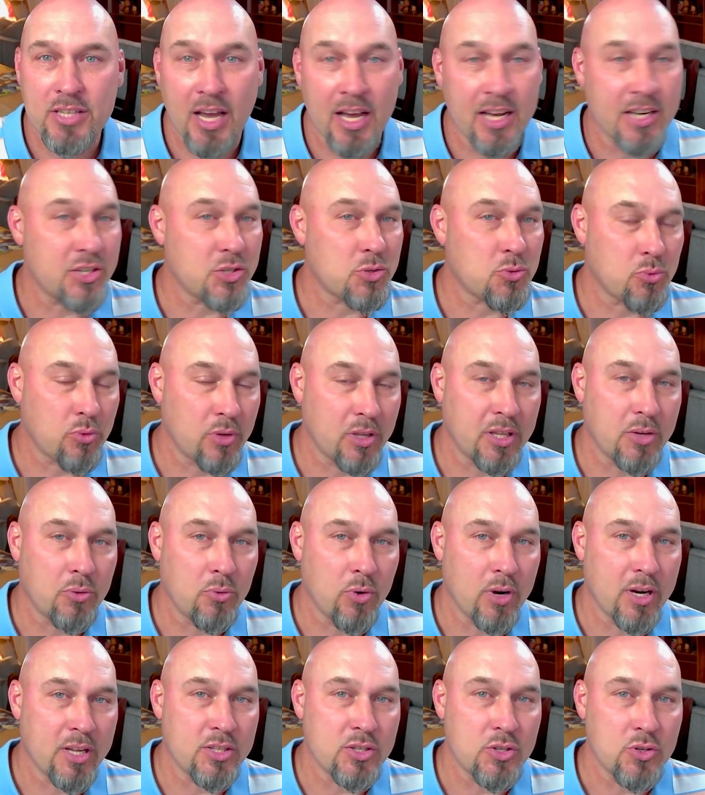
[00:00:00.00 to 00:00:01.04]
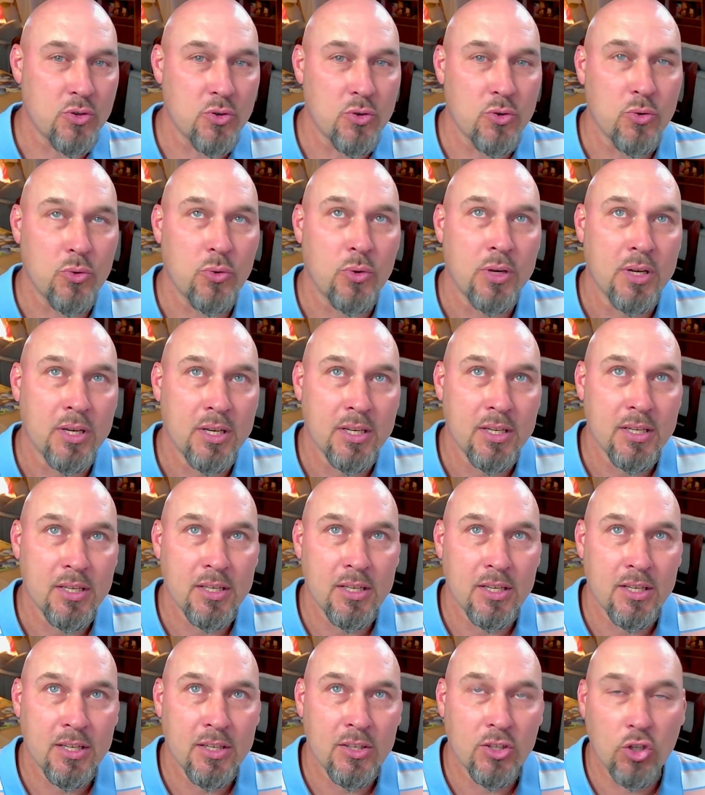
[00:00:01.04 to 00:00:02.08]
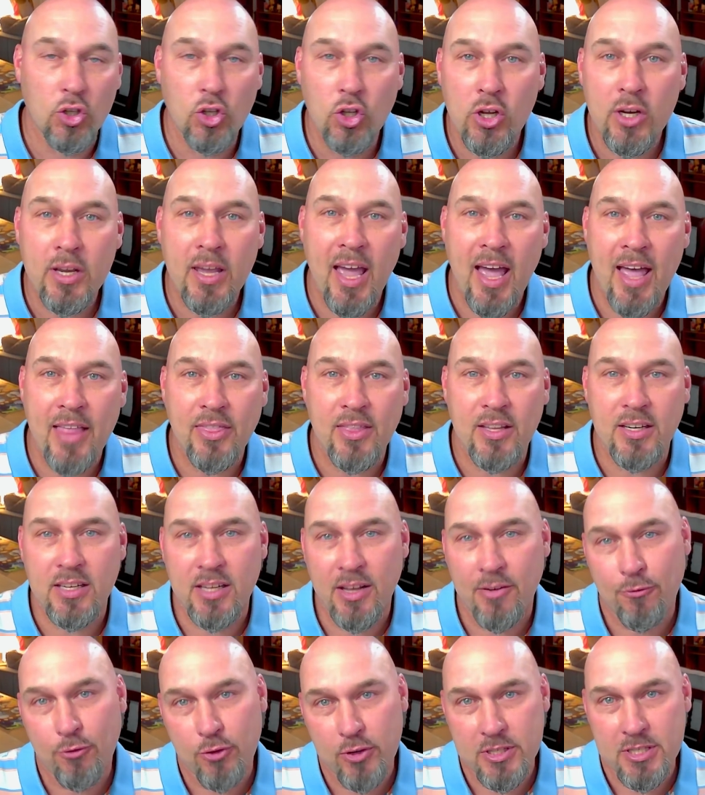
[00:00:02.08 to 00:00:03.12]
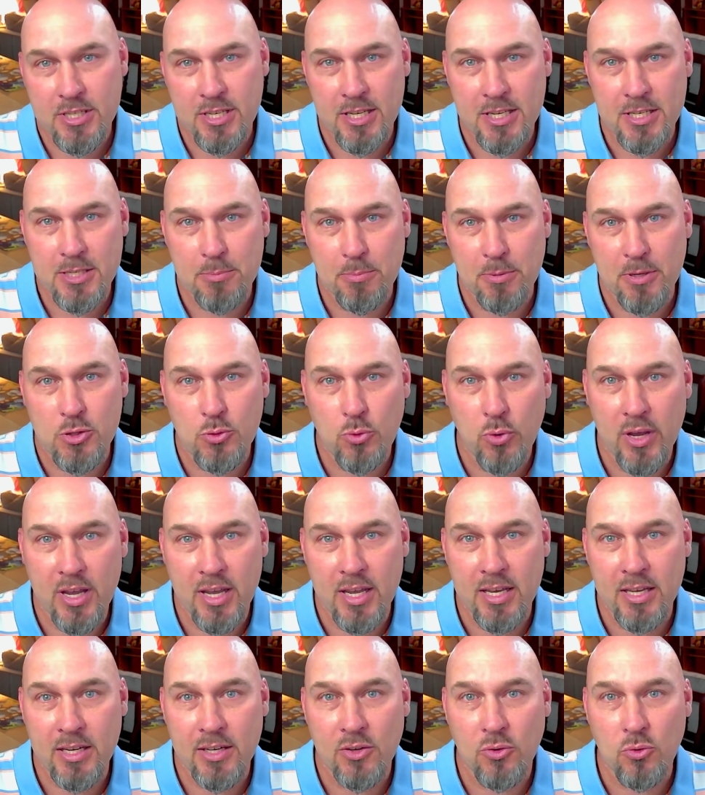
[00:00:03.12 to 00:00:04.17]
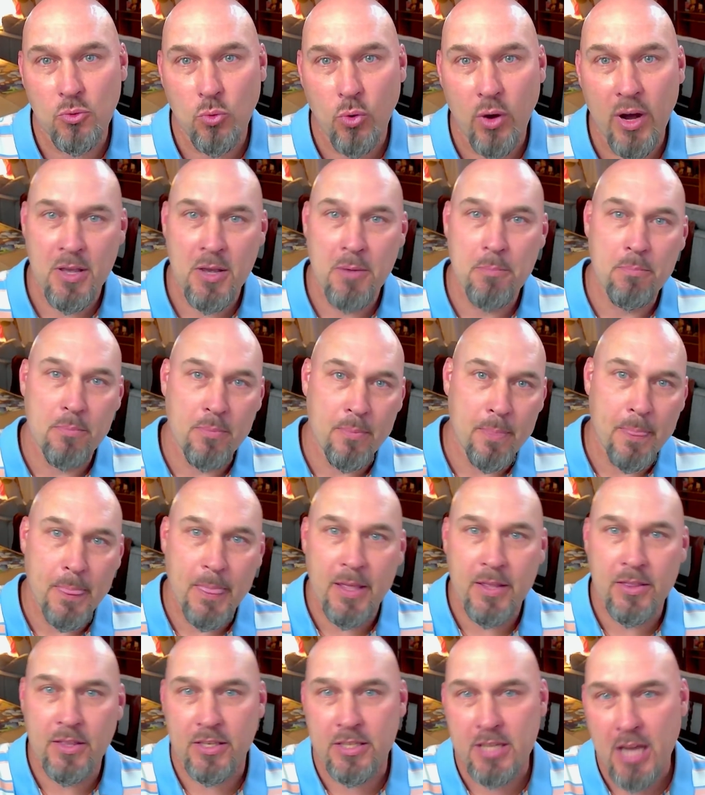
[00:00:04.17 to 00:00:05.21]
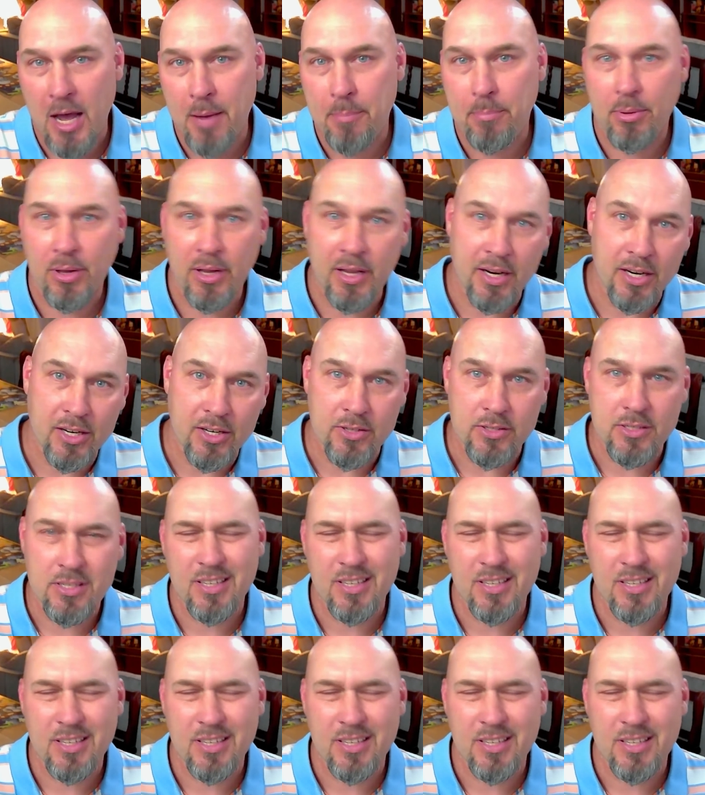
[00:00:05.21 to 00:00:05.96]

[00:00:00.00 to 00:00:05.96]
I just really wanted to look at the differences between what the top players,